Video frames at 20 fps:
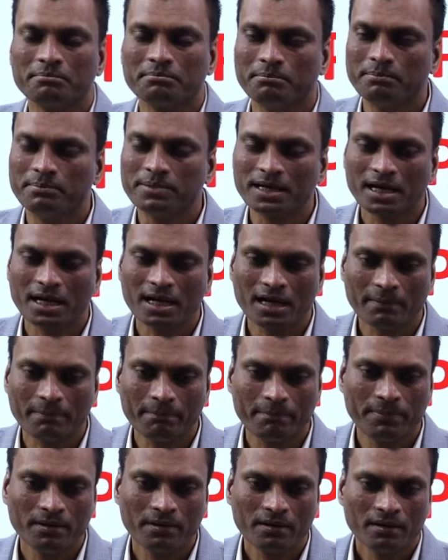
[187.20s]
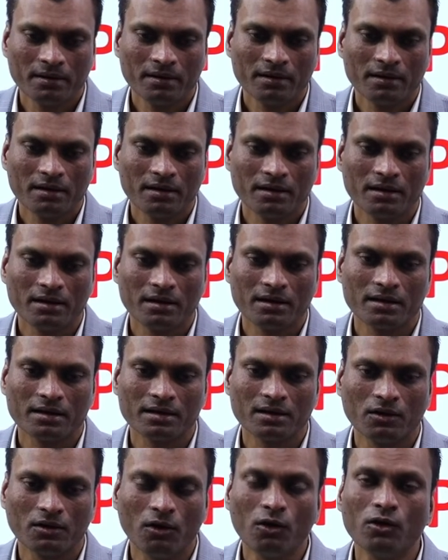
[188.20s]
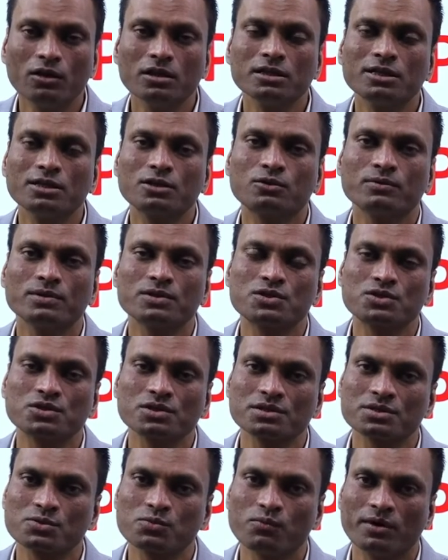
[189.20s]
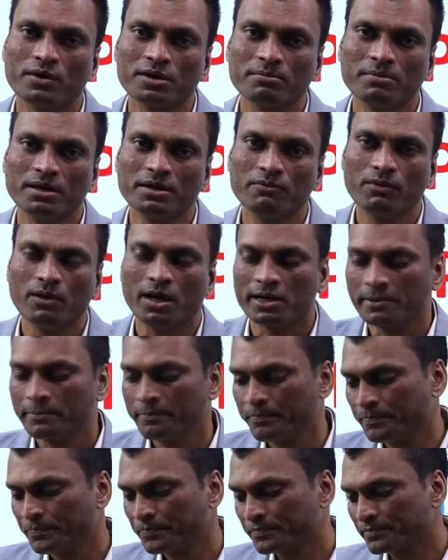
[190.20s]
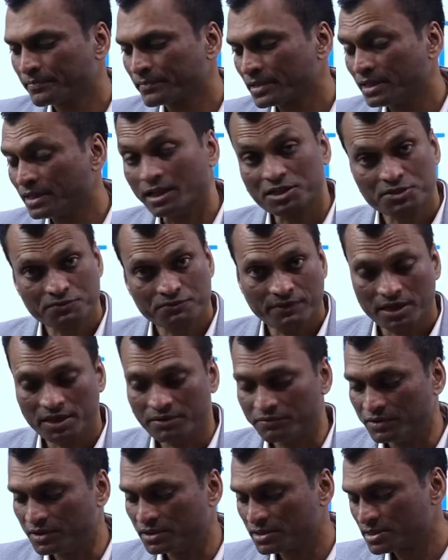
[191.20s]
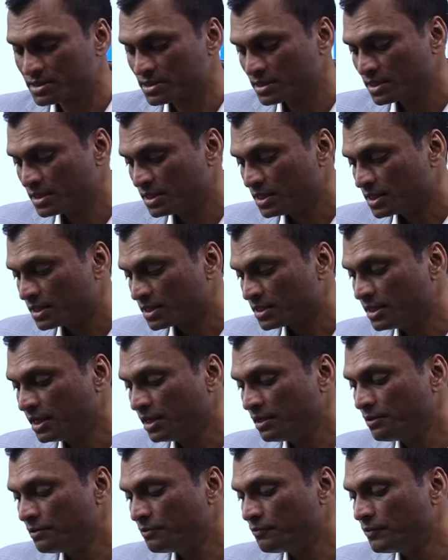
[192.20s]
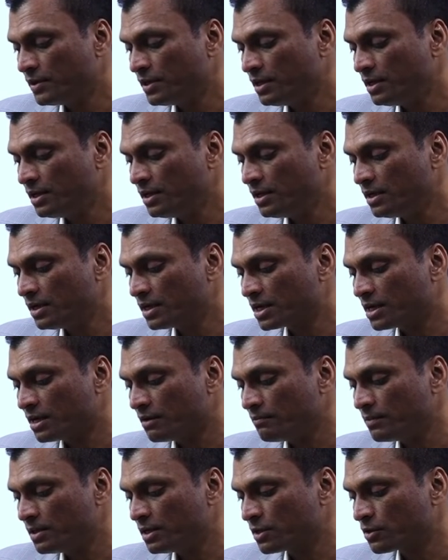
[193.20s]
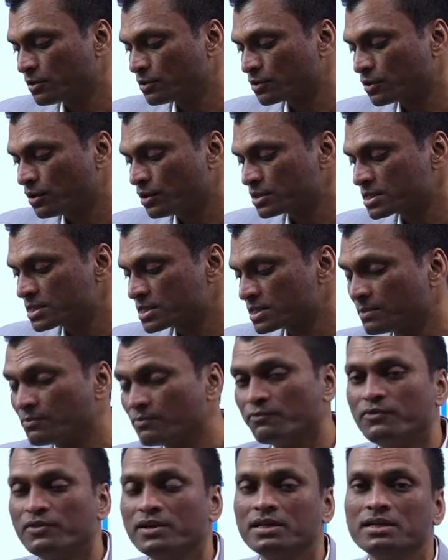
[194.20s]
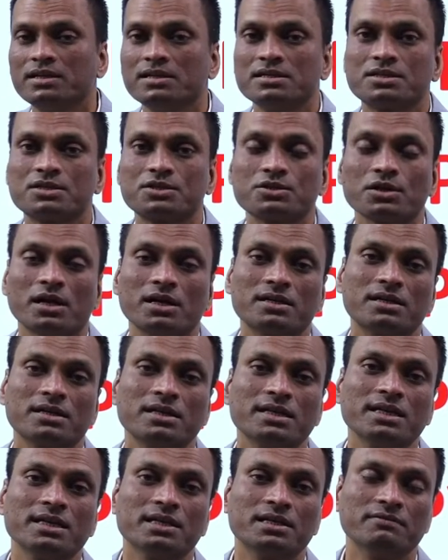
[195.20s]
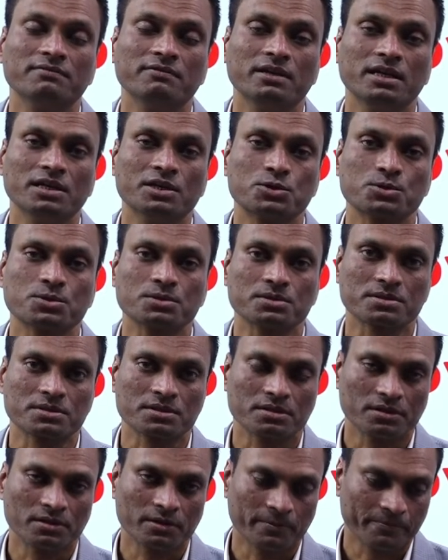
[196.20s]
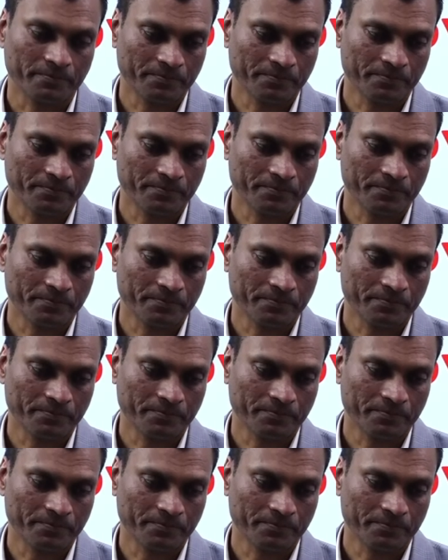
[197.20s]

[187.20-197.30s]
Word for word: break up all the questions one by one, last 5 years, then we come across some very startling revelations, you know.